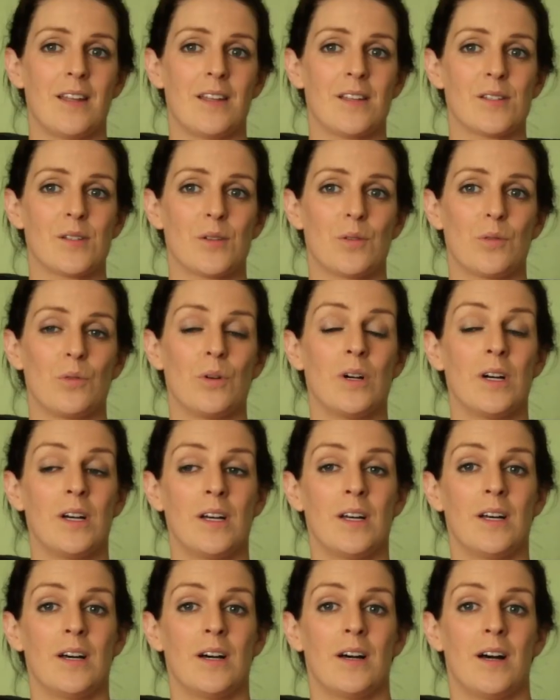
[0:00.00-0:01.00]
So
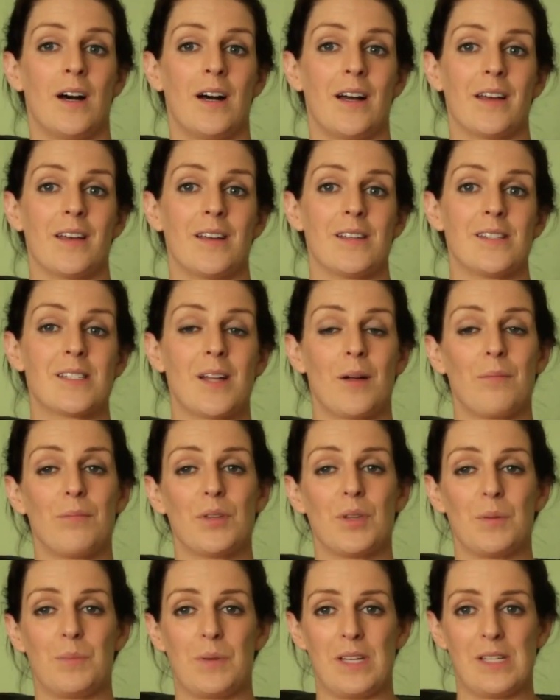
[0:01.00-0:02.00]
I
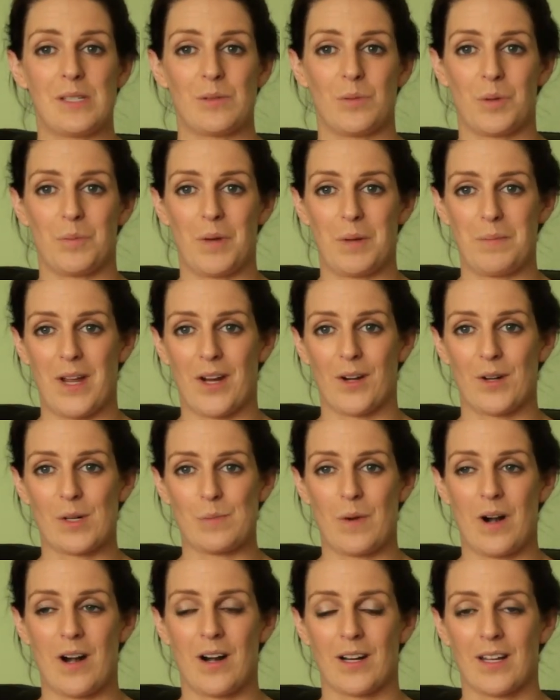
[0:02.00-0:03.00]
stamp the piece with my
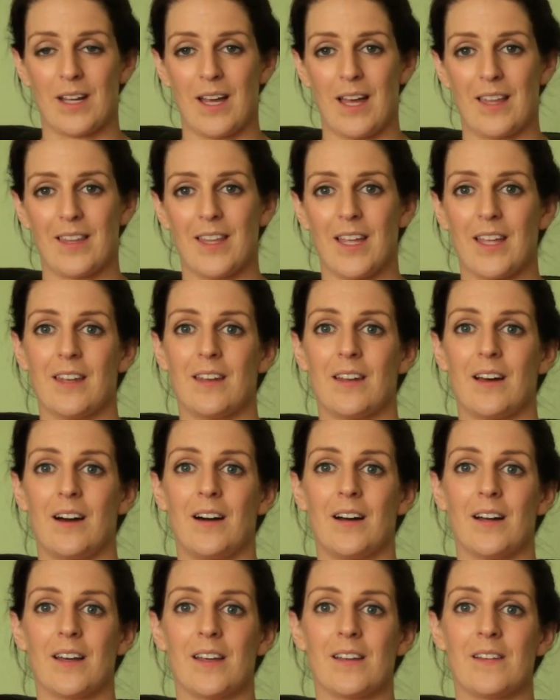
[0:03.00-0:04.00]
maker's mark, and then
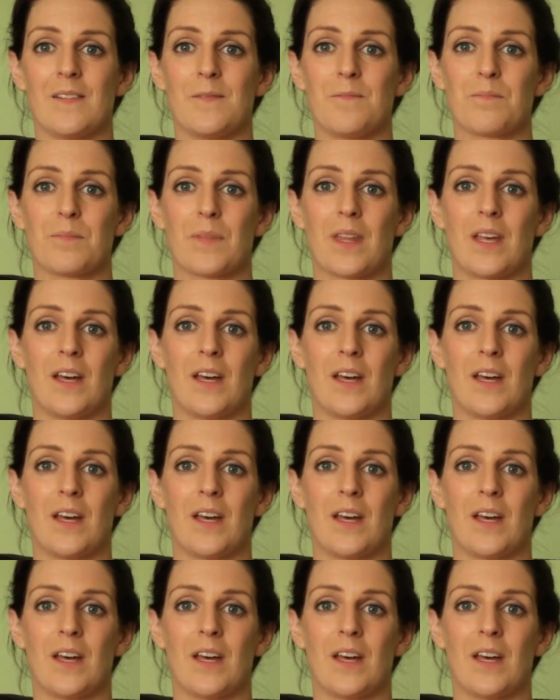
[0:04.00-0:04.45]
I